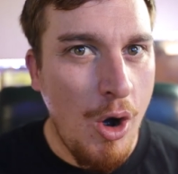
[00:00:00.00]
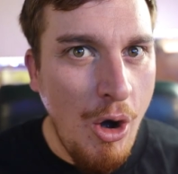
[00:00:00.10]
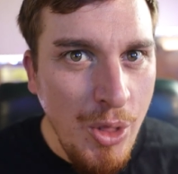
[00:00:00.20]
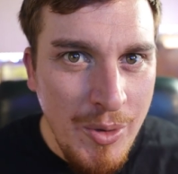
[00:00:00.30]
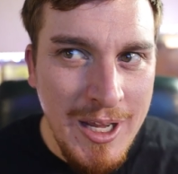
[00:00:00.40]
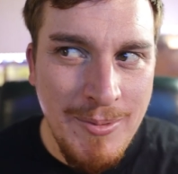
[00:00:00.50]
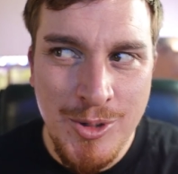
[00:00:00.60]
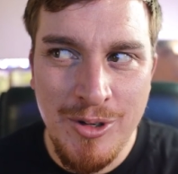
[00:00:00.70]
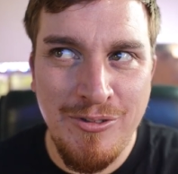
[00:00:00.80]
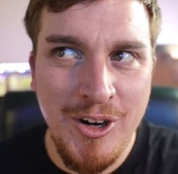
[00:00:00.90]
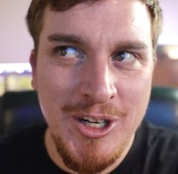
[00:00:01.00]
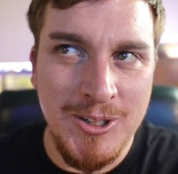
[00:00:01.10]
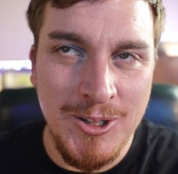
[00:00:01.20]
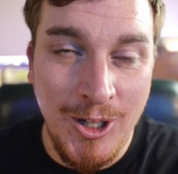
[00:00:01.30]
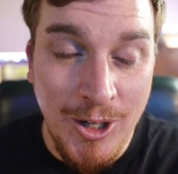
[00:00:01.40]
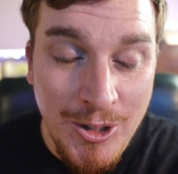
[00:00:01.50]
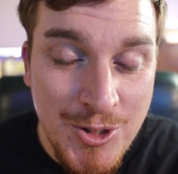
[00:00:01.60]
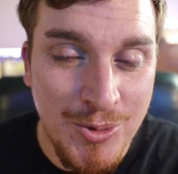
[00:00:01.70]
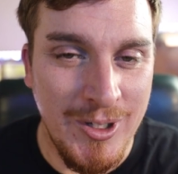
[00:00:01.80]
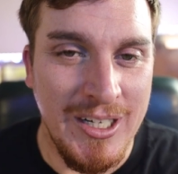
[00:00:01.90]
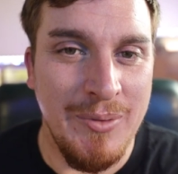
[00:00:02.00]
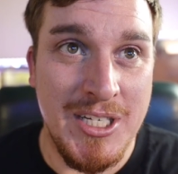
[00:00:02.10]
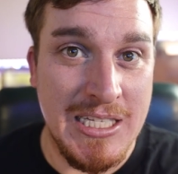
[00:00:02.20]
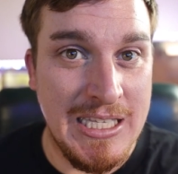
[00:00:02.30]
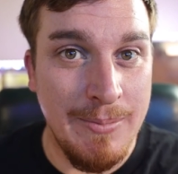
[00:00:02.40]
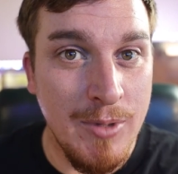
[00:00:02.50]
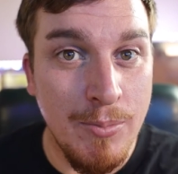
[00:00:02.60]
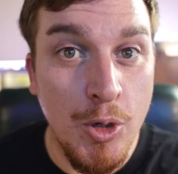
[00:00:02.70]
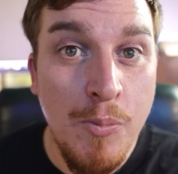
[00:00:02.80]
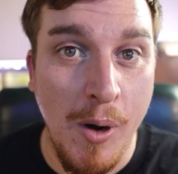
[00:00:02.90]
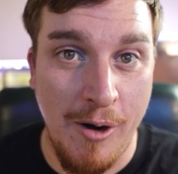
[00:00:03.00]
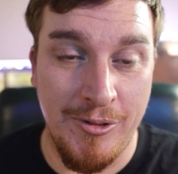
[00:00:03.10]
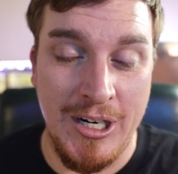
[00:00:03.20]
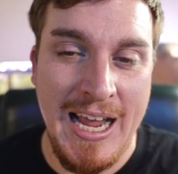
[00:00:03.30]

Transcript: all the way up to a very large one, which is the Mbu Puffer,